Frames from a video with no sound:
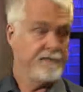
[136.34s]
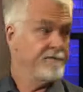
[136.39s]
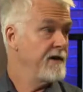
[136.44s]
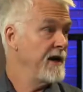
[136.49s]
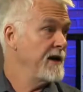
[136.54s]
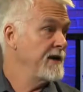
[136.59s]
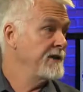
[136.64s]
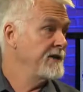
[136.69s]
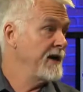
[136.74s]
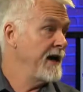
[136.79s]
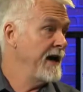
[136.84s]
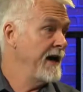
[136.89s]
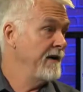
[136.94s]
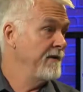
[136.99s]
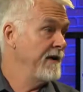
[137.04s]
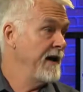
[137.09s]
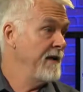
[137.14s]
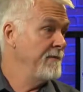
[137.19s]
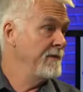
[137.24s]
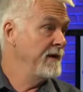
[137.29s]
a
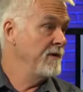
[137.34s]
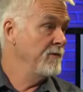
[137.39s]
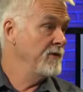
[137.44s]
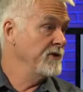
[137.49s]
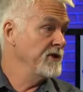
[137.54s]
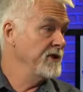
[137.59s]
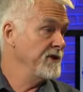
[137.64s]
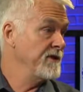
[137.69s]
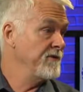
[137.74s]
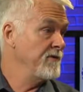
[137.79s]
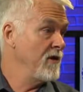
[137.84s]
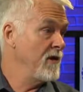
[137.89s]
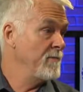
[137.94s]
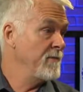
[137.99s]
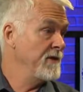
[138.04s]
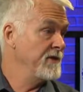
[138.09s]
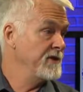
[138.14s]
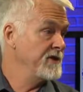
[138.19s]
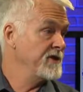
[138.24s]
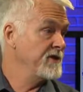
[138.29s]
diagram here we'll just throw up
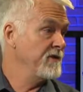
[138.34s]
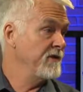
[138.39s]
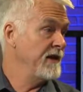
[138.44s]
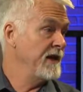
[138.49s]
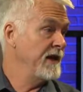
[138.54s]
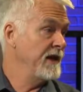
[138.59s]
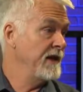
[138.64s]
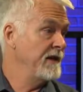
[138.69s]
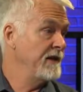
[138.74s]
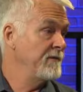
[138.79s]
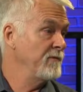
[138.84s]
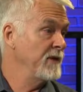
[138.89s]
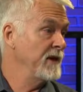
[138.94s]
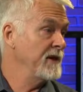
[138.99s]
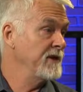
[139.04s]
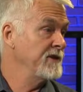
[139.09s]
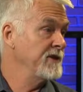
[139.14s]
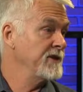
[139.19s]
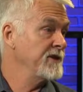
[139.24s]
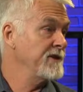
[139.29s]
on the screen, and we
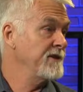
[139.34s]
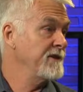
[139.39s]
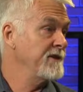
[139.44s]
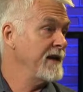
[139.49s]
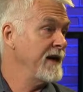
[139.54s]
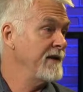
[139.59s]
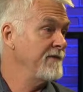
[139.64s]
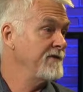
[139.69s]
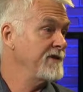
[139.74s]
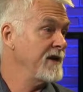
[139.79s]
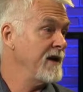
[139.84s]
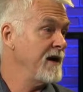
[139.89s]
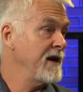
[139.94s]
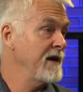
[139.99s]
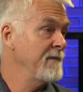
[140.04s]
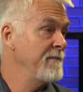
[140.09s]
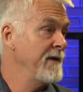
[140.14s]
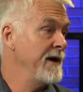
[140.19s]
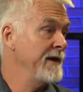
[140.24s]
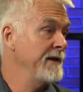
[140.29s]
can just kind of talk
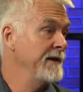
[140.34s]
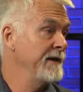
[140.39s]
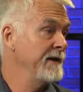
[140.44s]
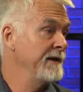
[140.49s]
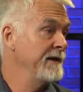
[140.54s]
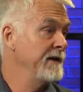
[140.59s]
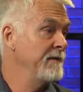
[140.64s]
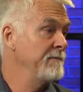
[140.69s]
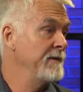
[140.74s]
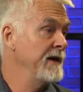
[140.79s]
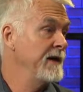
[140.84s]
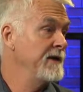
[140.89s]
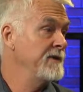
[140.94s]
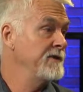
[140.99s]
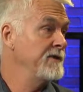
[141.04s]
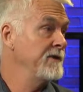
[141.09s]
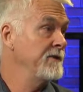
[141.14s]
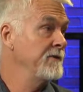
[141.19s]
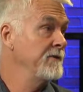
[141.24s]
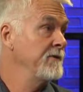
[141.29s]
about it a little bit
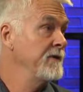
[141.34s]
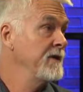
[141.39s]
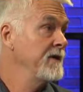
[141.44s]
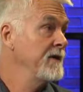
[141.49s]
as you